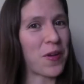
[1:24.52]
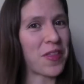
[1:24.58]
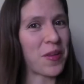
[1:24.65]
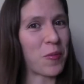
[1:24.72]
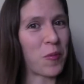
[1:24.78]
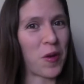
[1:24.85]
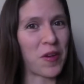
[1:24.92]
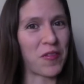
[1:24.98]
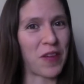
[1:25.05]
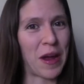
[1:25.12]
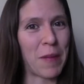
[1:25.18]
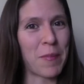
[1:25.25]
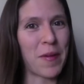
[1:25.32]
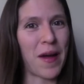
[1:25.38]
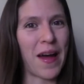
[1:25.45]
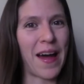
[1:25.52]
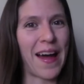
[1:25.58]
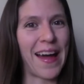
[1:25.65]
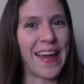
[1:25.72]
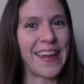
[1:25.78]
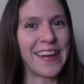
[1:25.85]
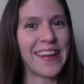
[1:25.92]
than one rep
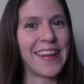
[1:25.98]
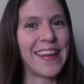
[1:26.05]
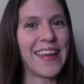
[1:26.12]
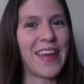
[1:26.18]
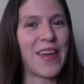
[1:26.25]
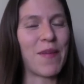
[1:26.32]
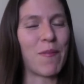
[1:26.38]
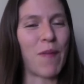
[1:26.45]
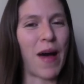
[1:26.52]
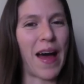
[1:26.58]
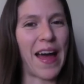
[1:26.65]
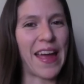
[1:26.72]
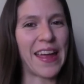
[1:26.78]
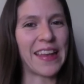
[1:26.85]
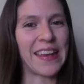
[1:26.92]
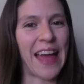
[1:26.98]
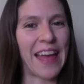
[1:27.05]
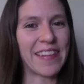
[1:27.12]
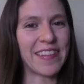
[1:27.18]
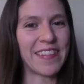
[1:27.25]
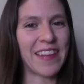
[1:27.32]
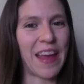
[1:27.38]
on my last
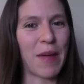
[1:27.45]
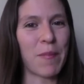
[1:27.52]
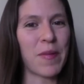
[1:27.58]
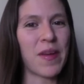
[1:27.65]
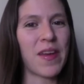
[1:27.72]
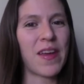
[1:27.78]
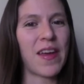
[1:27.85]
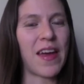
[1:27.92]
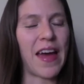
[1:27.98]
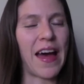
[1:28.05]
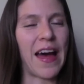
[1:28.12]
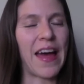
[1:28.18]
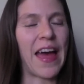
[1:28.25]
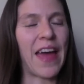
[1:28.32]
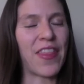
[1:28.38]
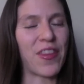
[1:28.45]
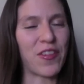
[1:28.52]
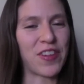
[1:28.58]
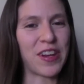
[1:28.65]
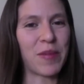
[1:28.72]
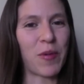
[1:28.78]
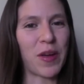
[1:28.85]
attempt at
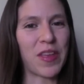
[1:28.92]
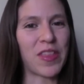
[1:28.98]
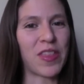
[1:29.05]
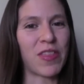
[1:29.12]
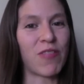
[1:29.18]
13.3.